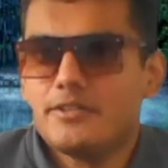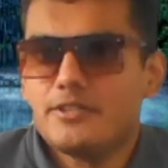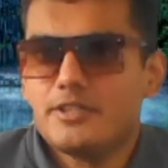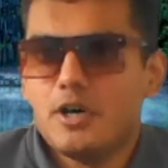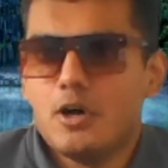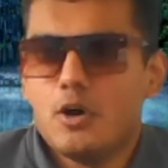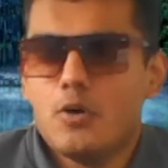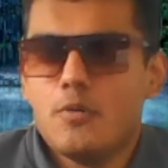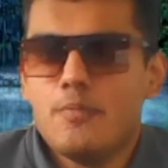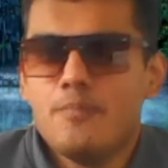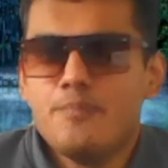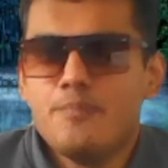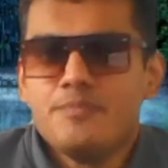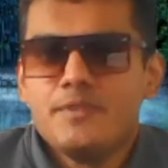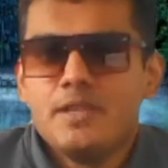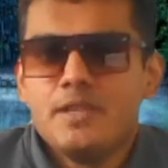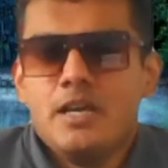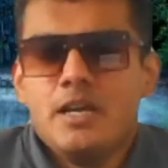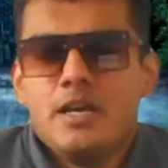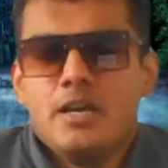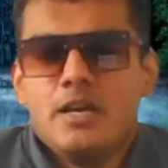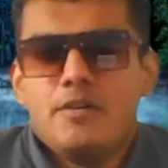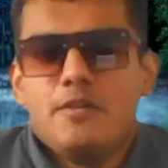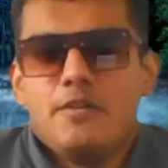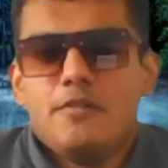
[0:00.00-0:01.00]
So
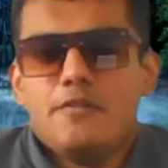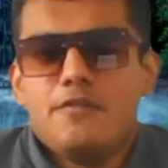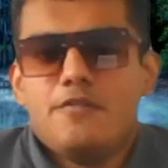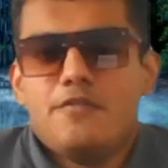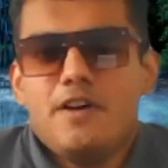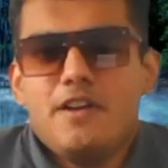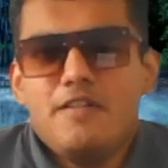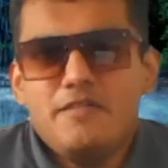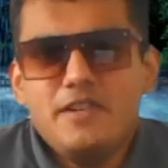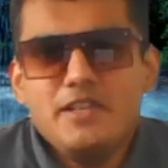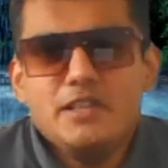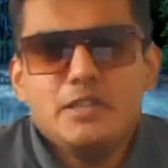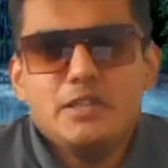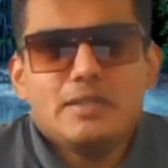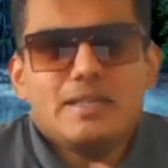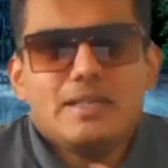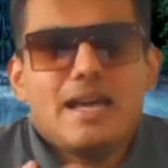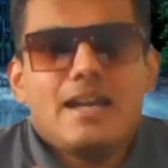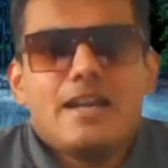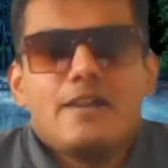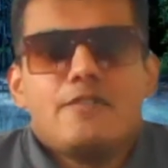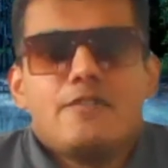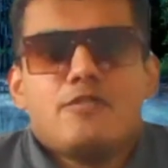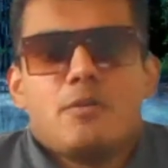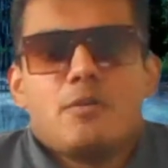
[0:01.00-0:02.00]
when we look
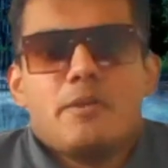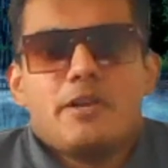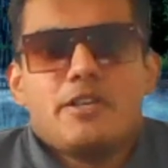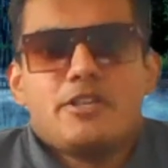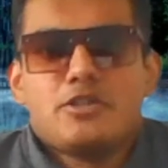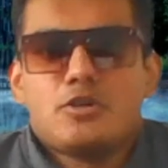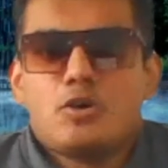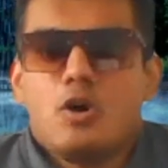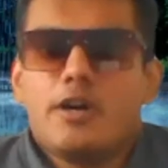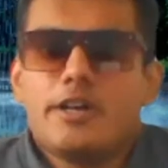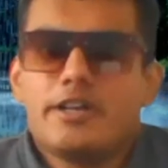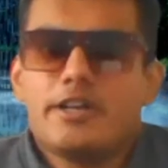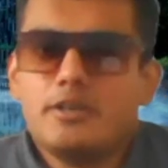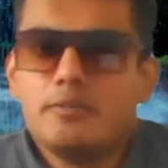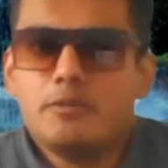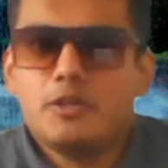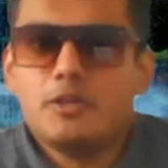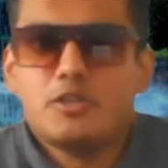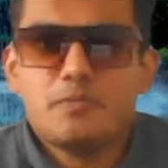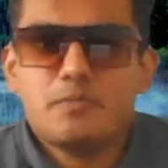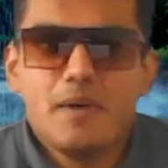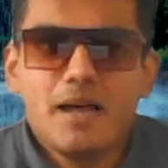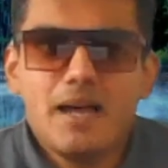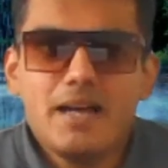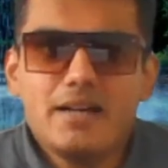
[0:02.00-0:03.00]
at it from a historical
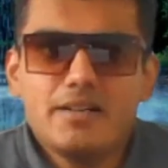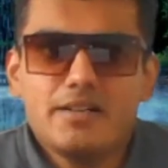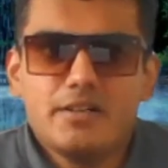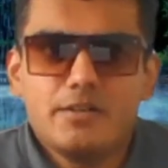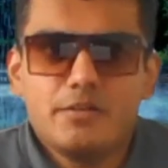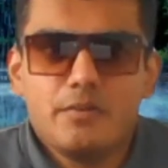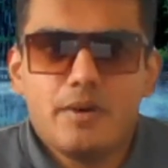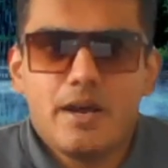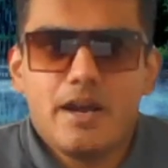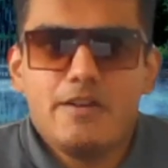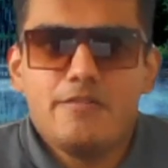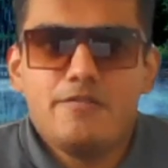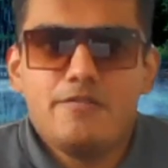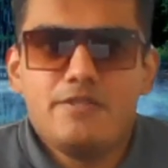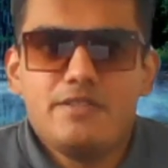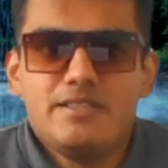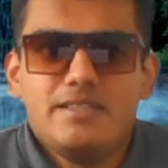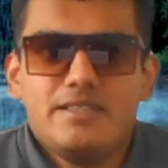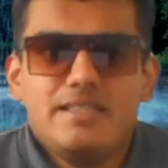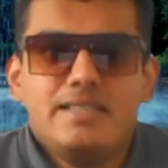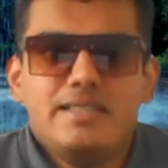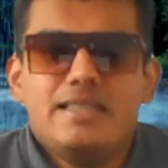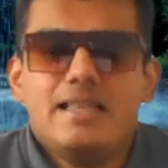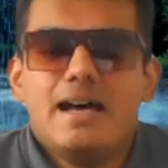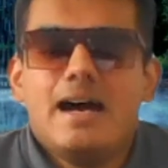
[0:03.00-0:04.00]
perspective, right, we
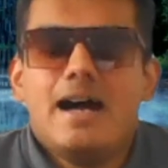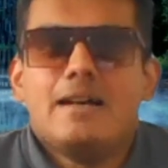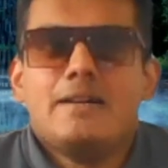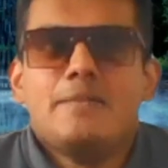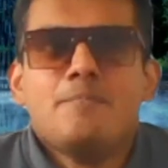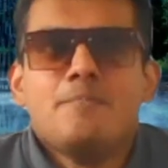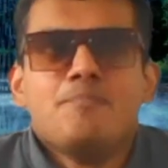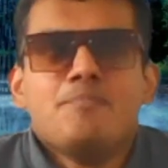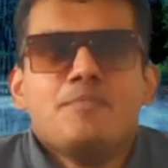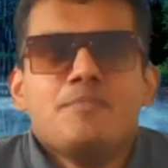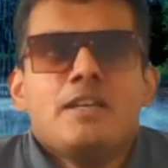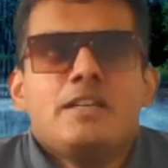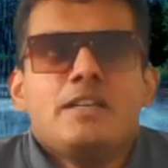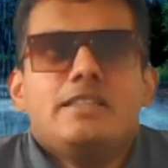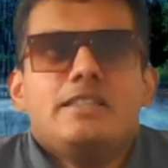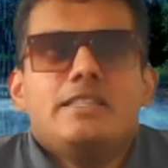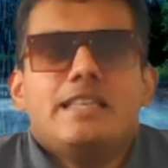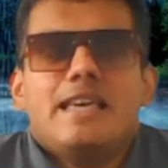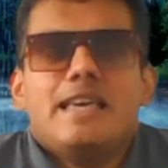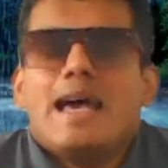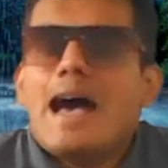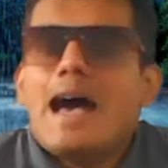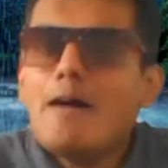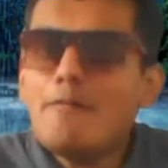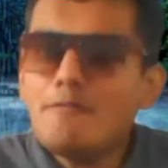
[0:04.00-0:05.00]
see that
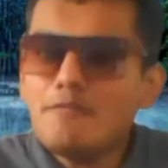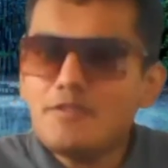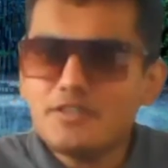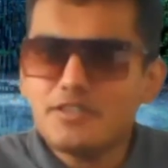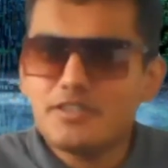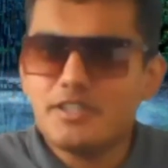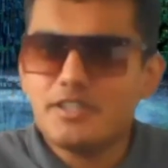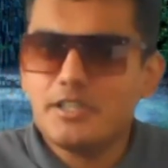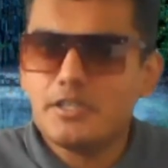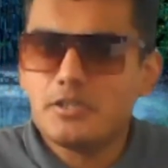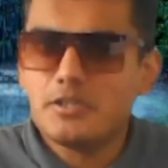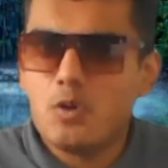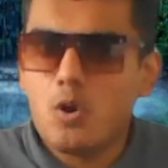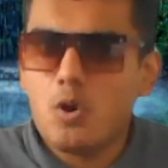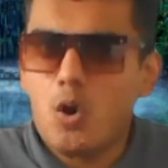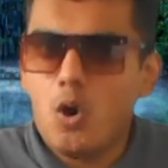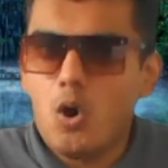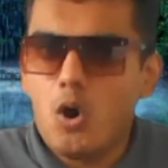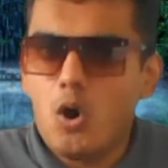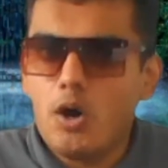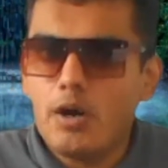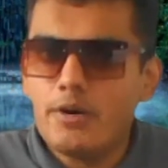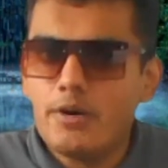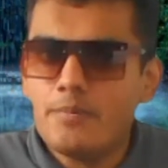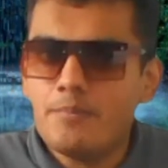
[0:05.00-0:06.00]
the emphasis
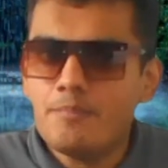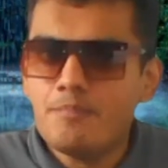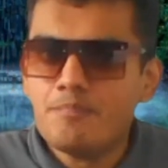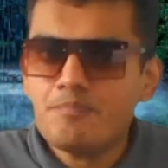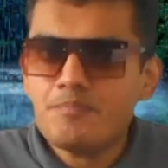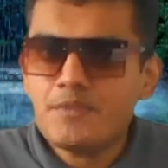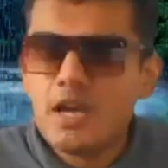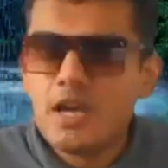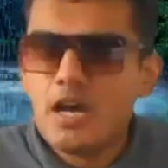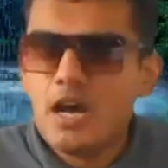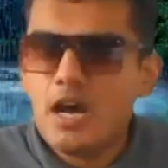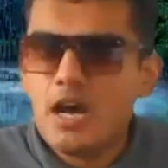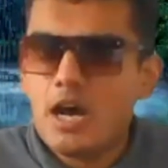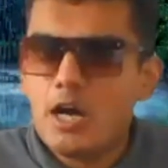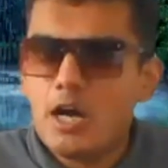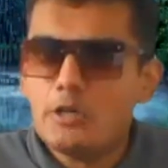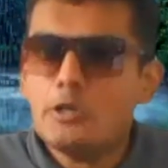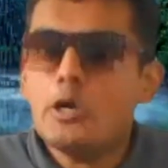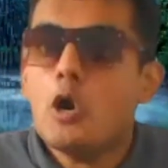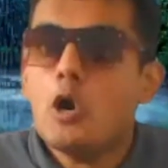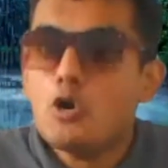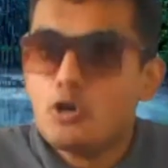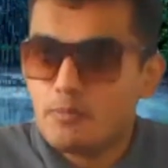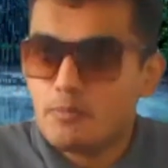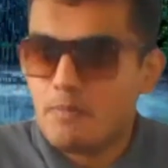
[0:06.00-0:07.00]
on
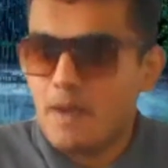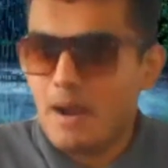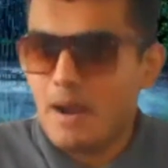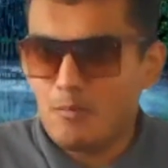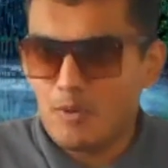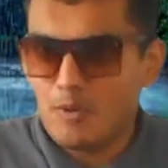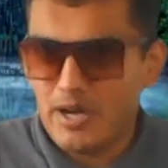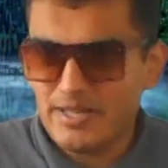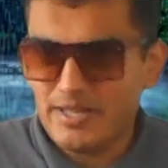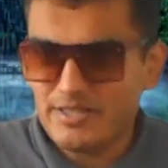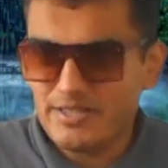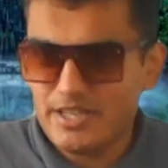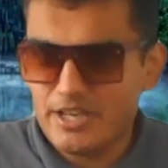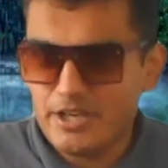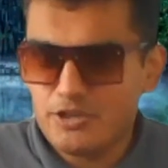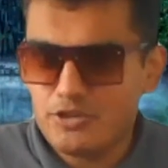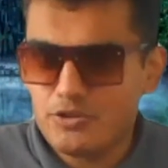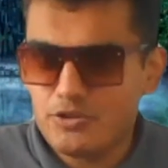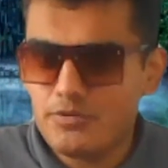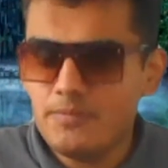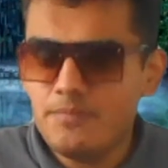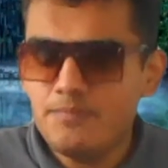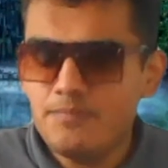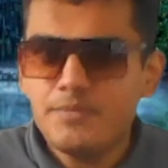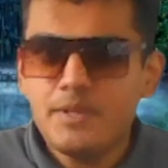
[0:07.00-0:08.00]
rote
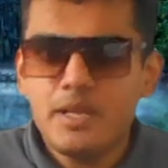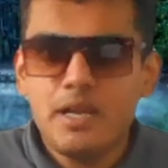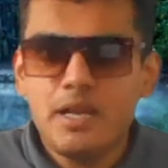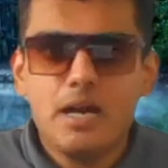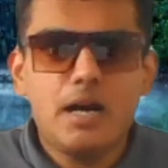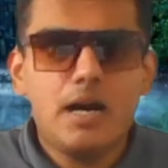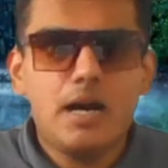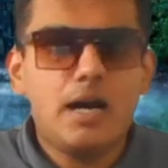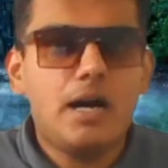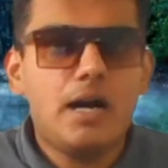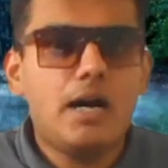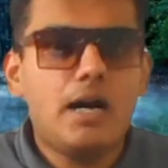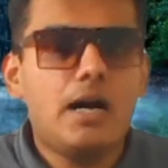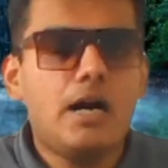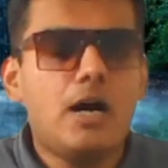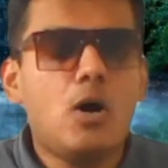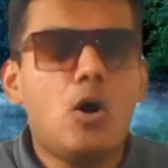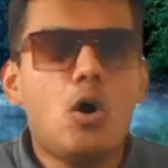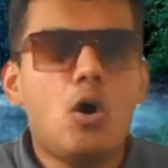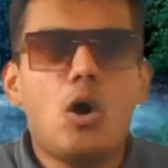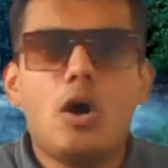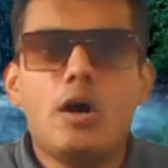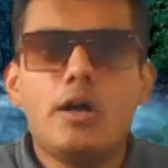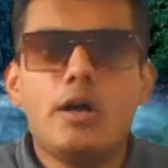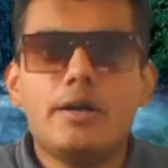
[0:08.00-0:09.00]
memorization,
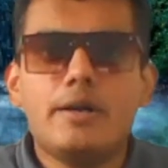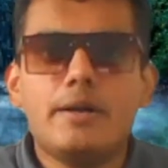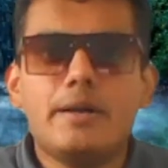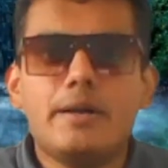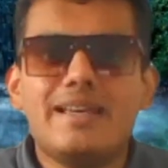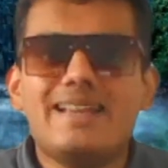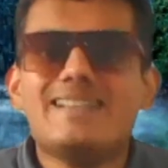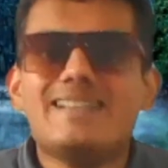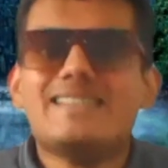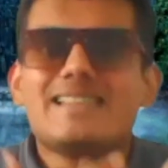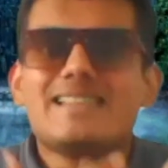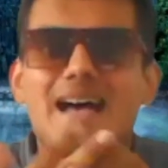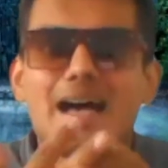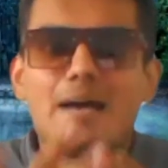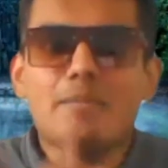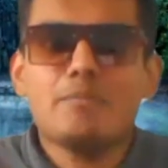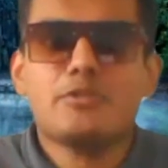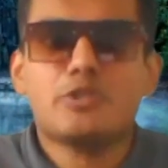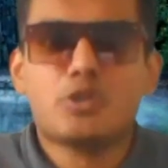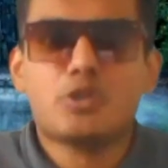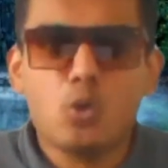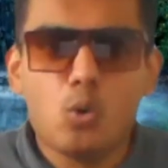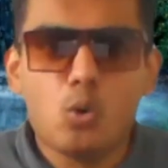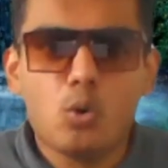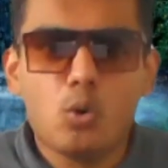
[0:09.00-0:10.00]
on exam
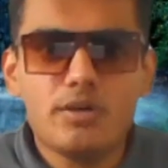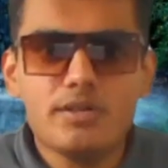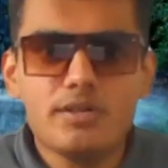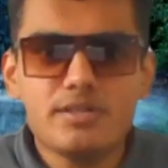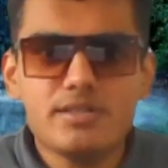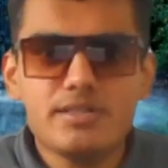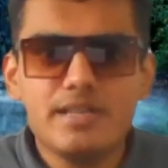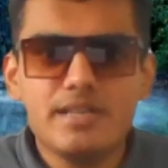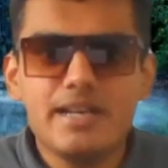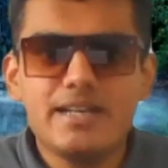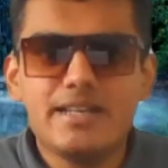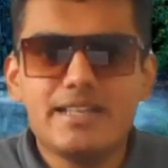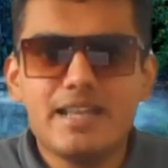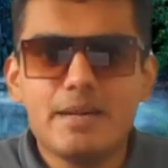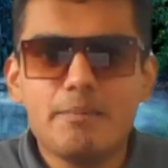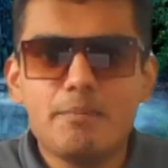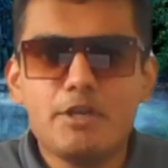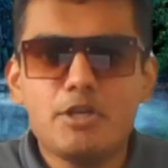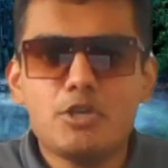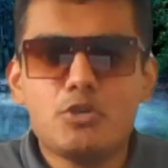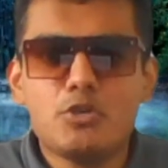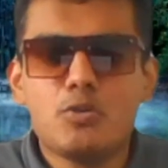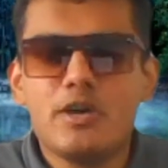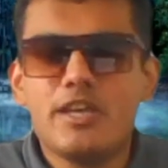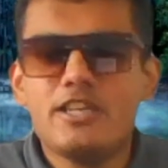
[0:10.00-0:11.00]
scores, it can
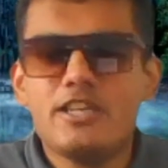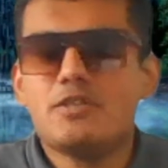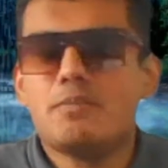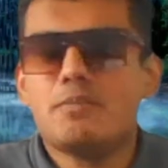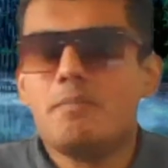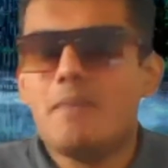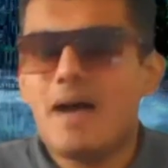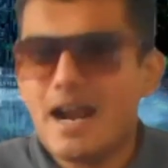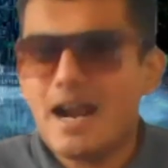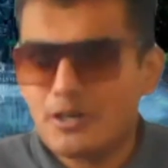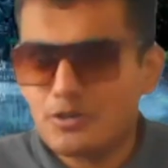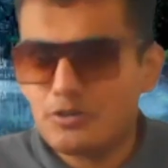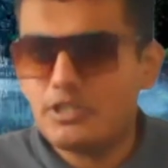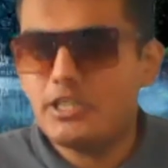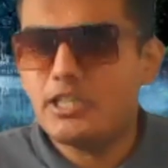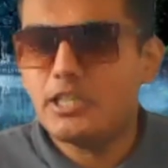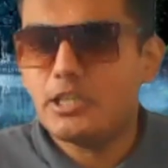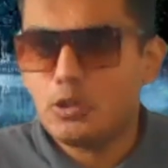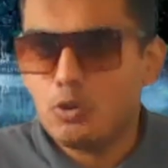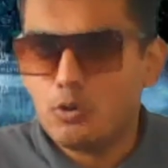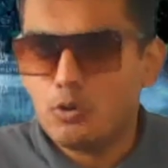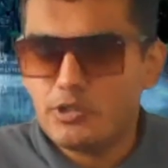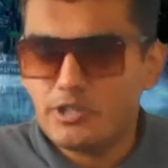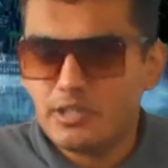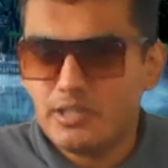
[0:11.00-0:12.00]
be traced back to the
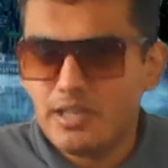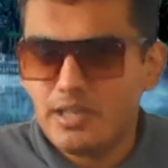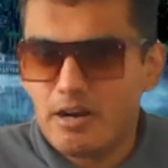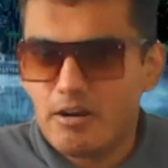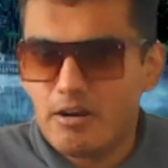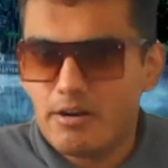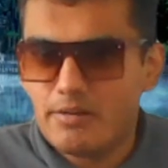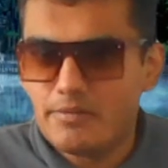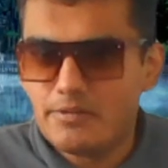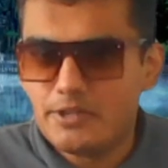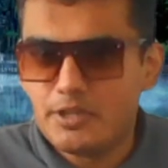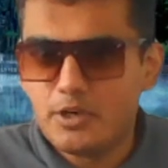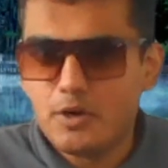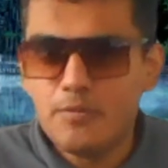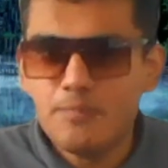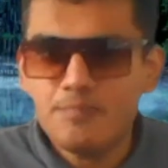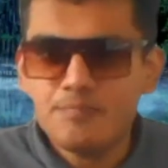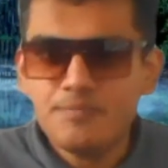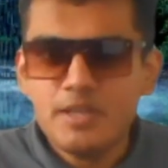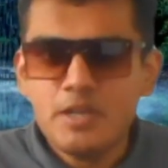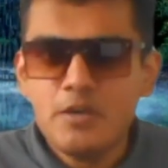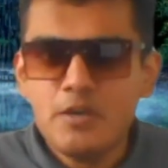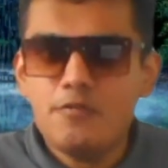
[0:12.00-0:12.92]
colonial era,